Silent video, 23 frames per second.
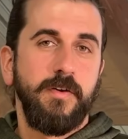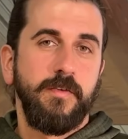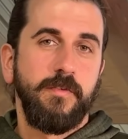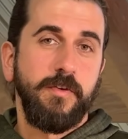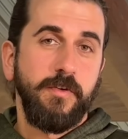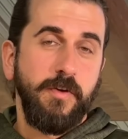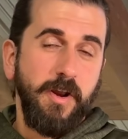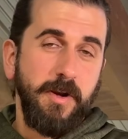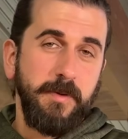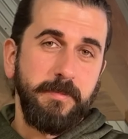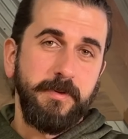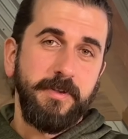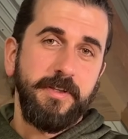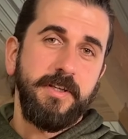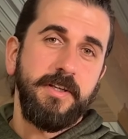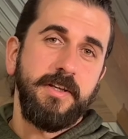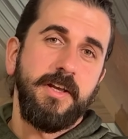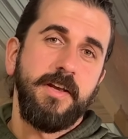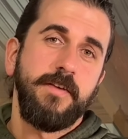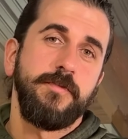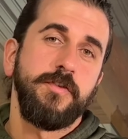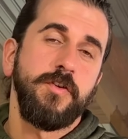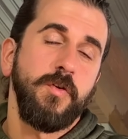Regrettably,
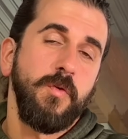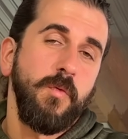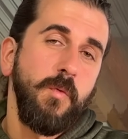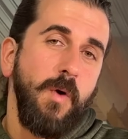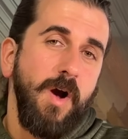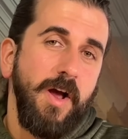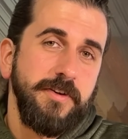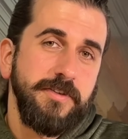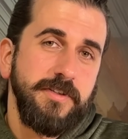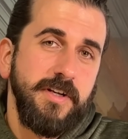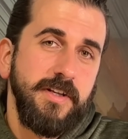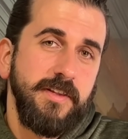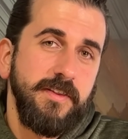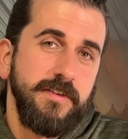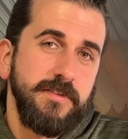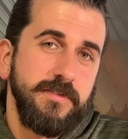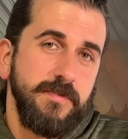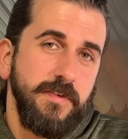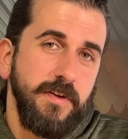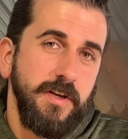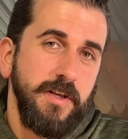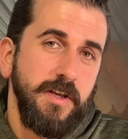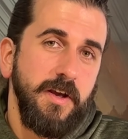if you're watching this
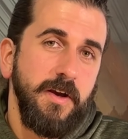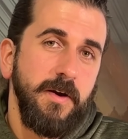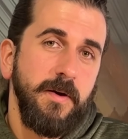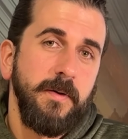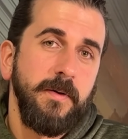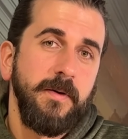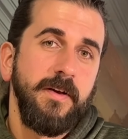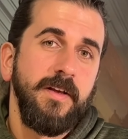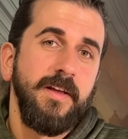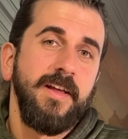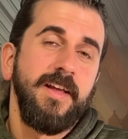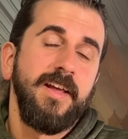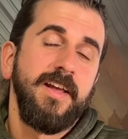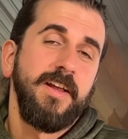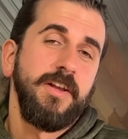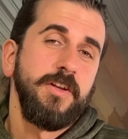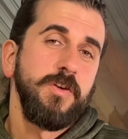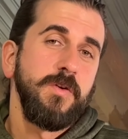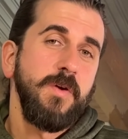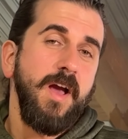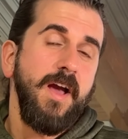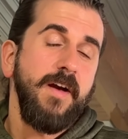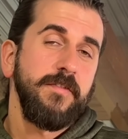video,
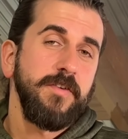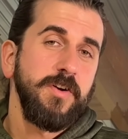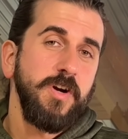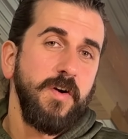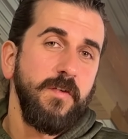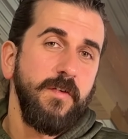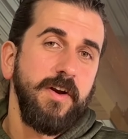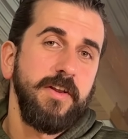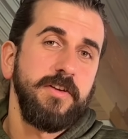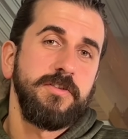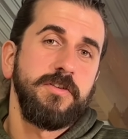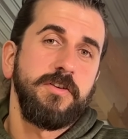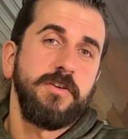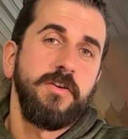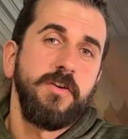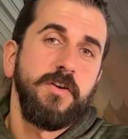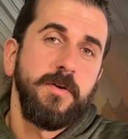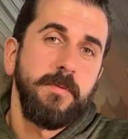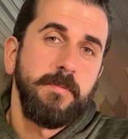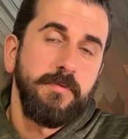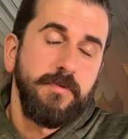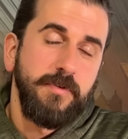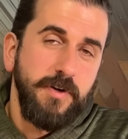you haven't already
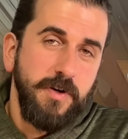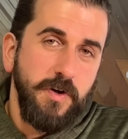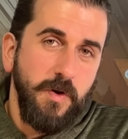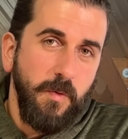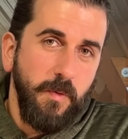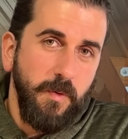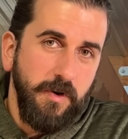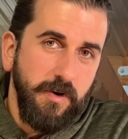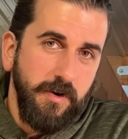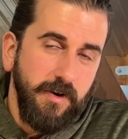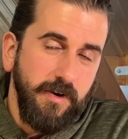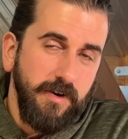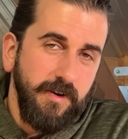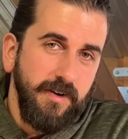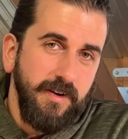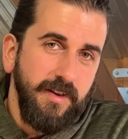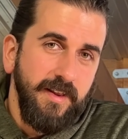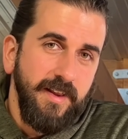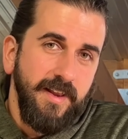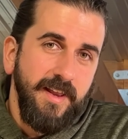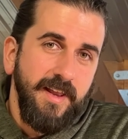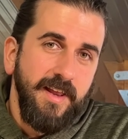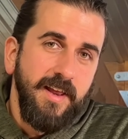secured a pre-order,
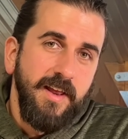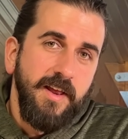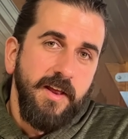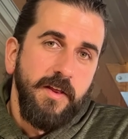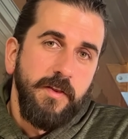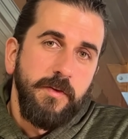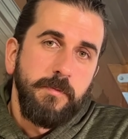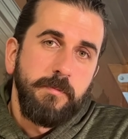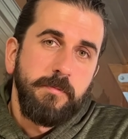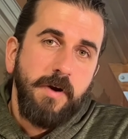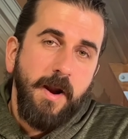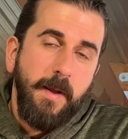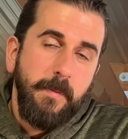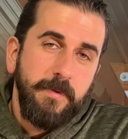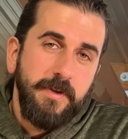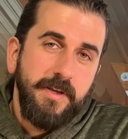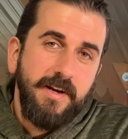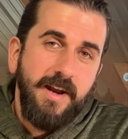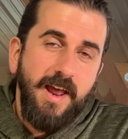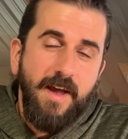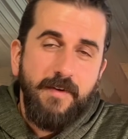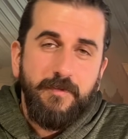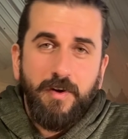probably
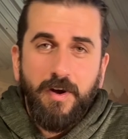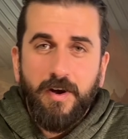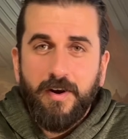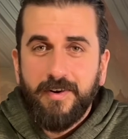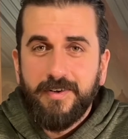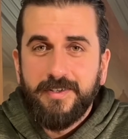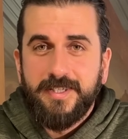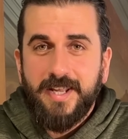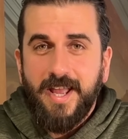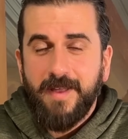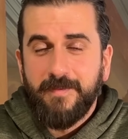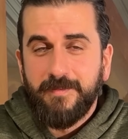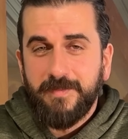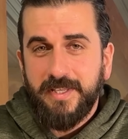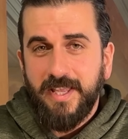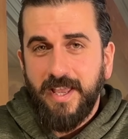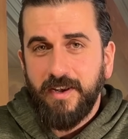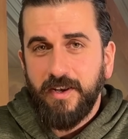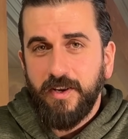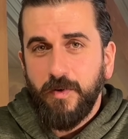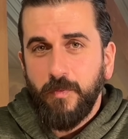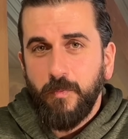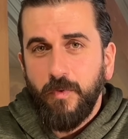going to have a hard time
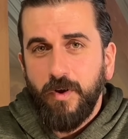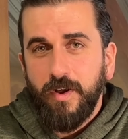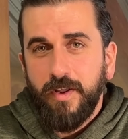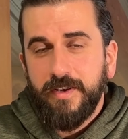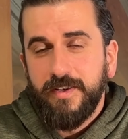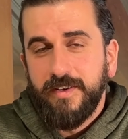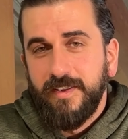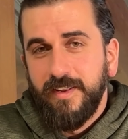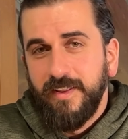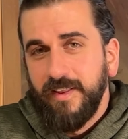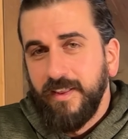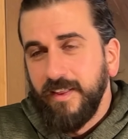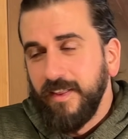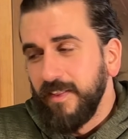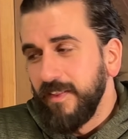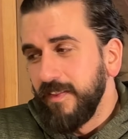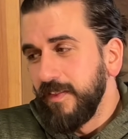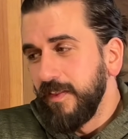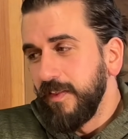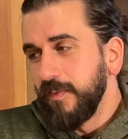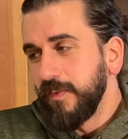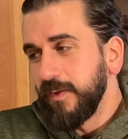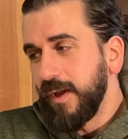getting one.
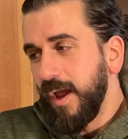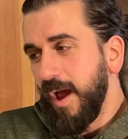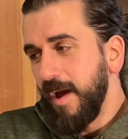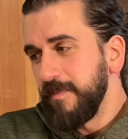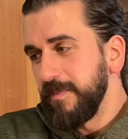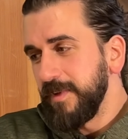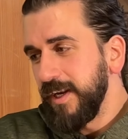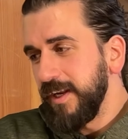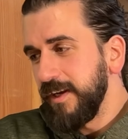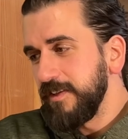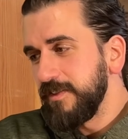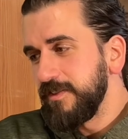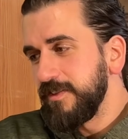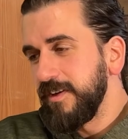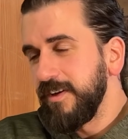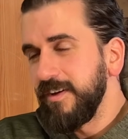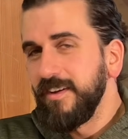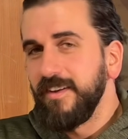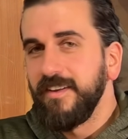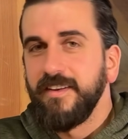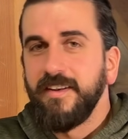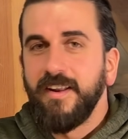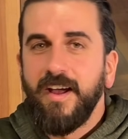The
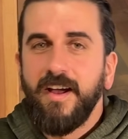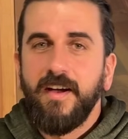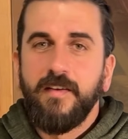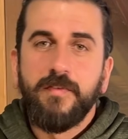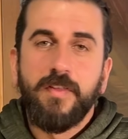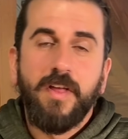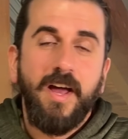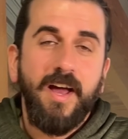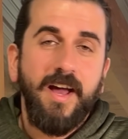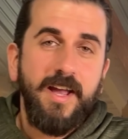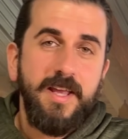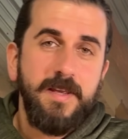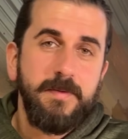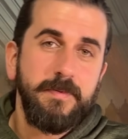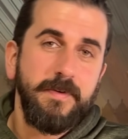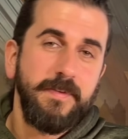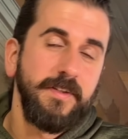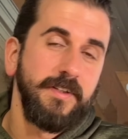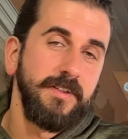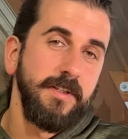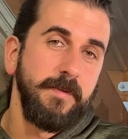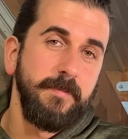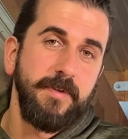combination of the hype and
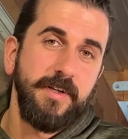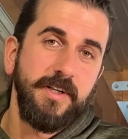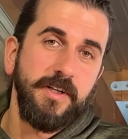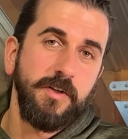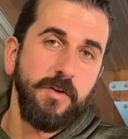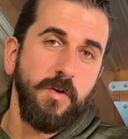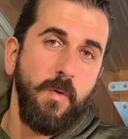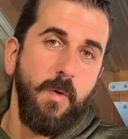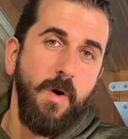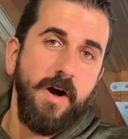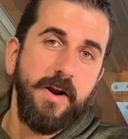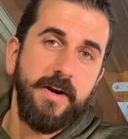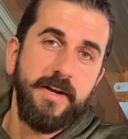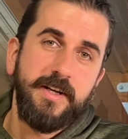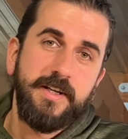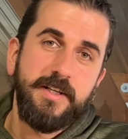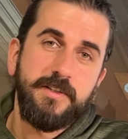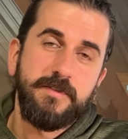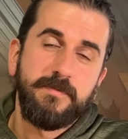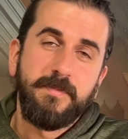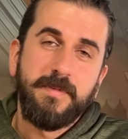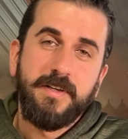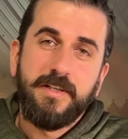the limited
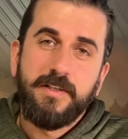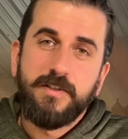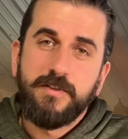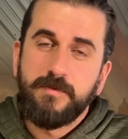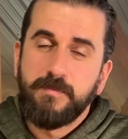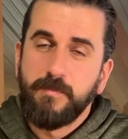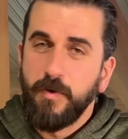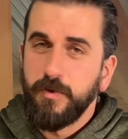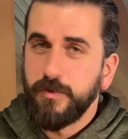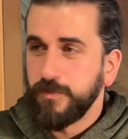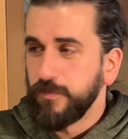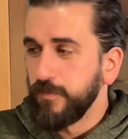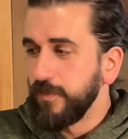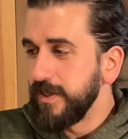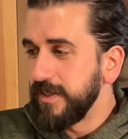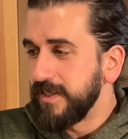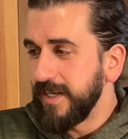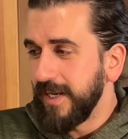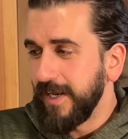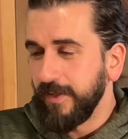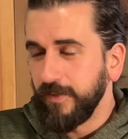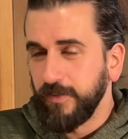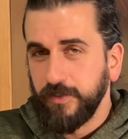quantities means most
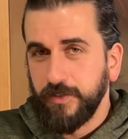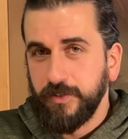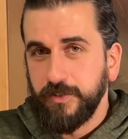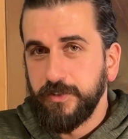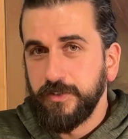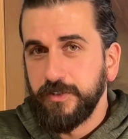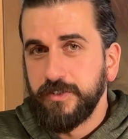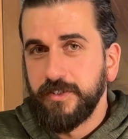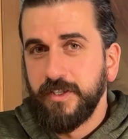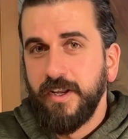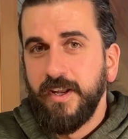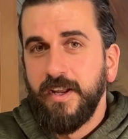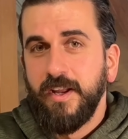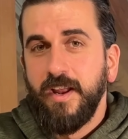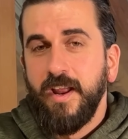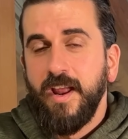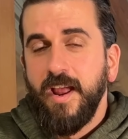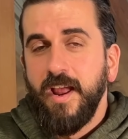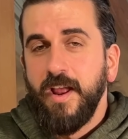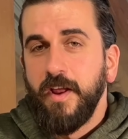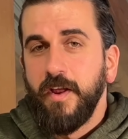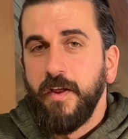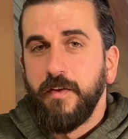retailers
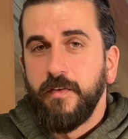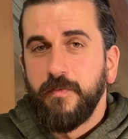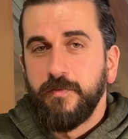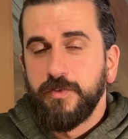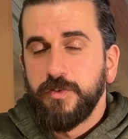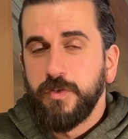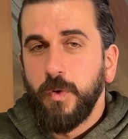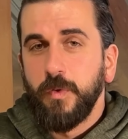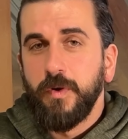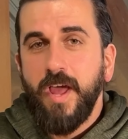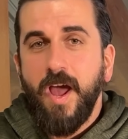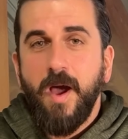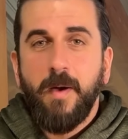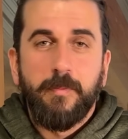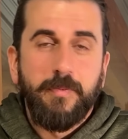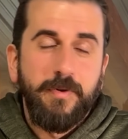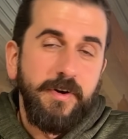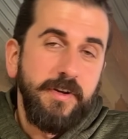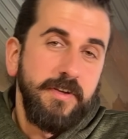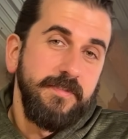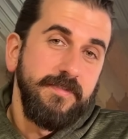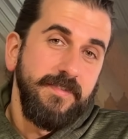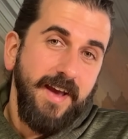sold out
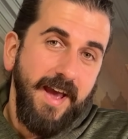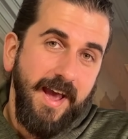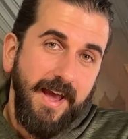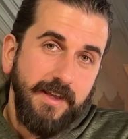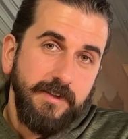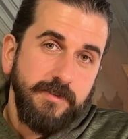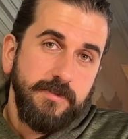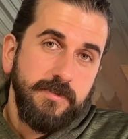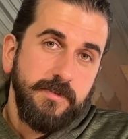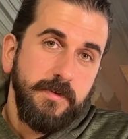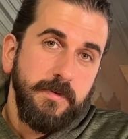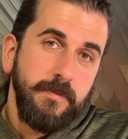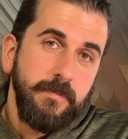pretty fast.